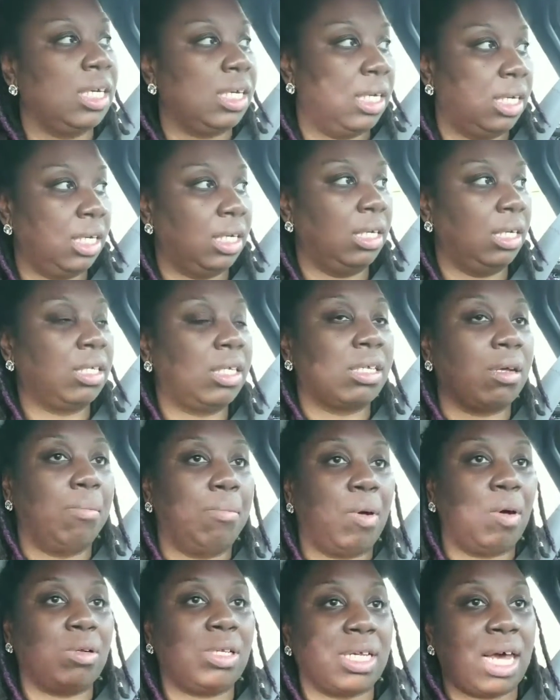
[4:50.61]
and
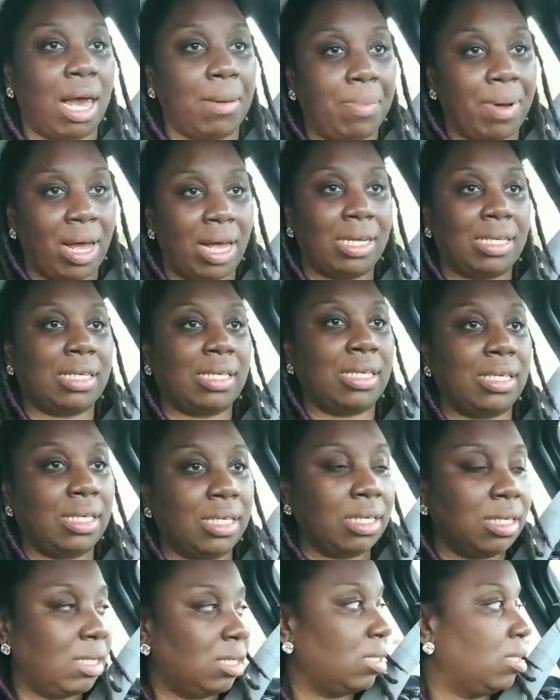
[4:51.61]
some bow tie
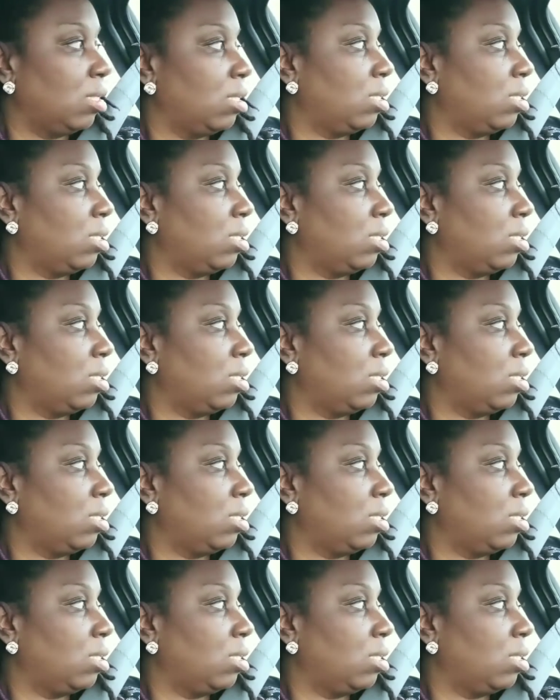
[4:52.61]
pasta.